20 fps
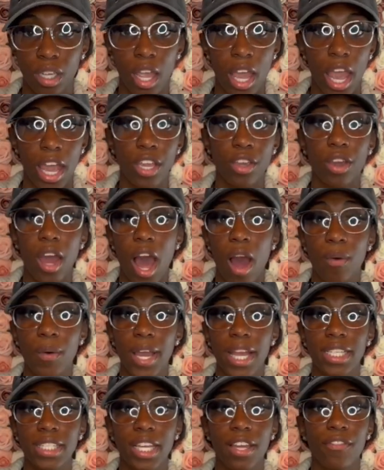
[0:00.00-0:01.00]
and you can
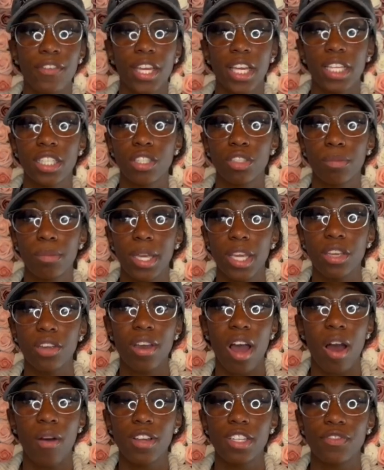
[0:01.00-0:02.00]
always, if it is too big, you can
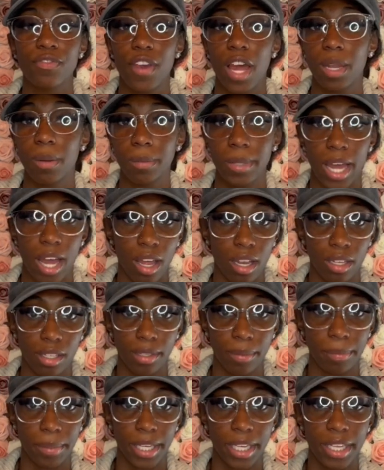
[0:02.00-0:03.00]
always file them down a little
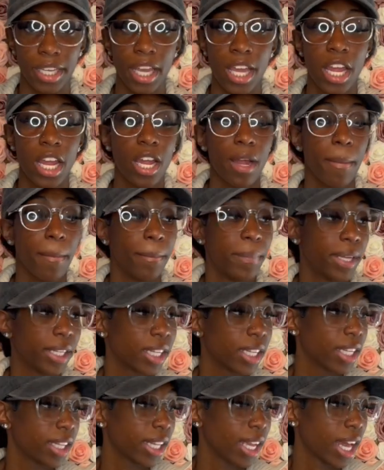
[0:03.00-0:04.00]
bit. But the
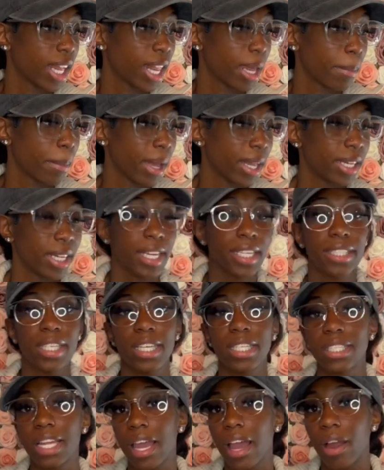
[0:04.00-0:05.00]
good thing I like about these
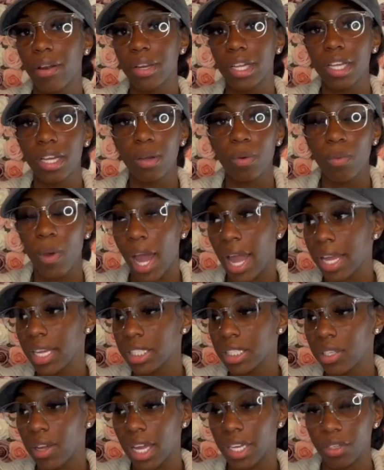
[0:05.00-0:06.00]
is they already come white,
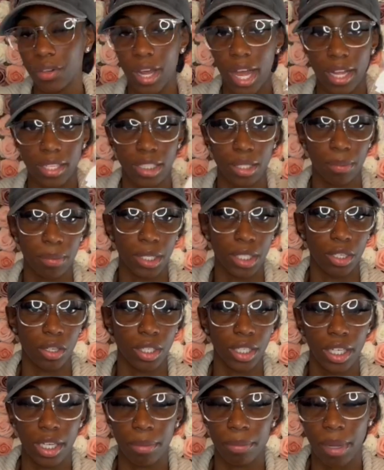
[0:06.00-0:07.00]
so I don't have to put no
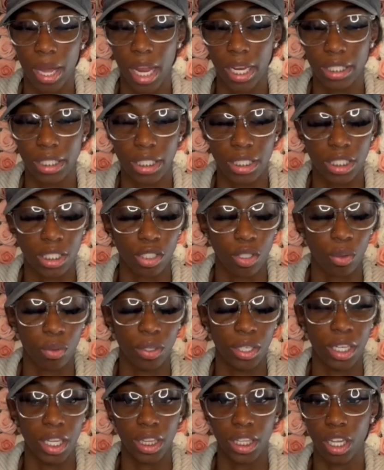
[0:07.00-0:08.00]
nail polish, no
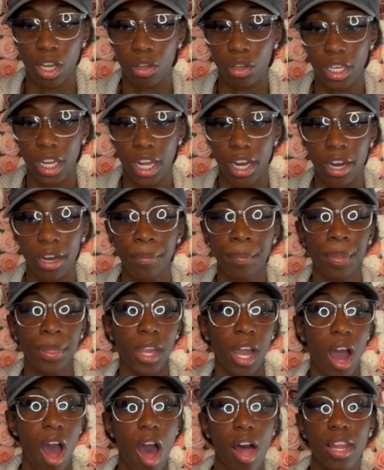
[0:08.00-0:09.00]
nothing on there.
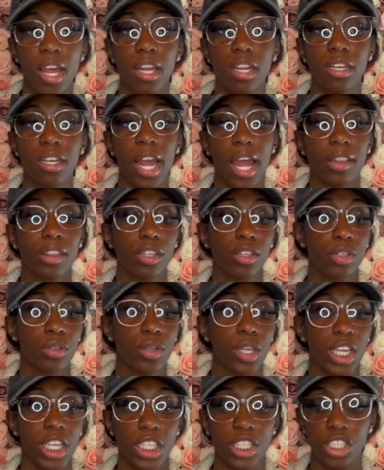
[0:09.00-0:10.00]
All I literally have to do
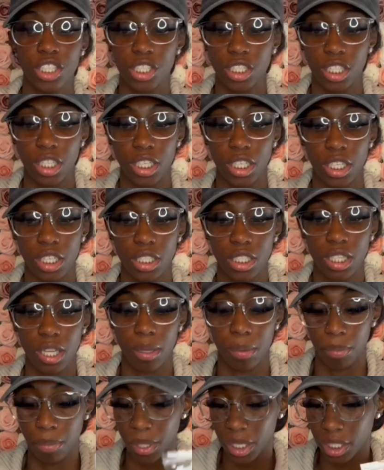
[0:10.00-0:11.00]
is just
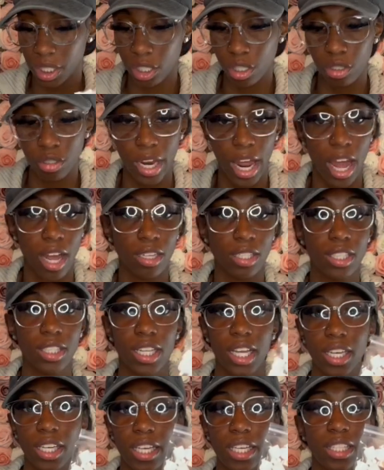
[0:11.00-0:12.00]
put the glue down,
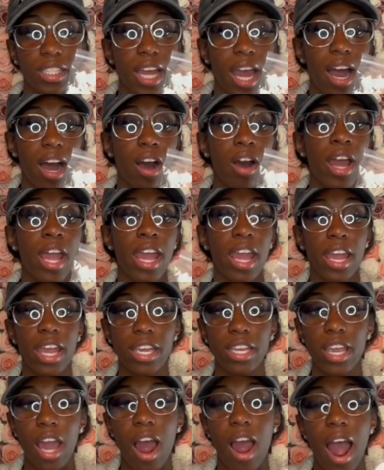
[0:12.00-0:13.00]
stick these down, and
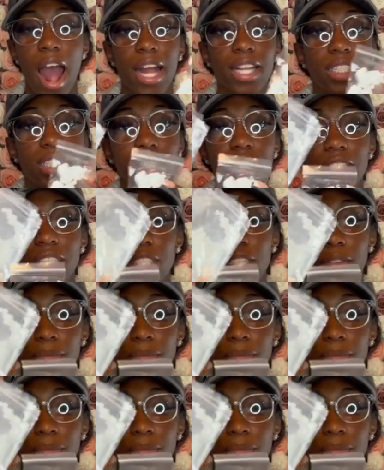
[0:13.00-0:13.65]
y'all, I just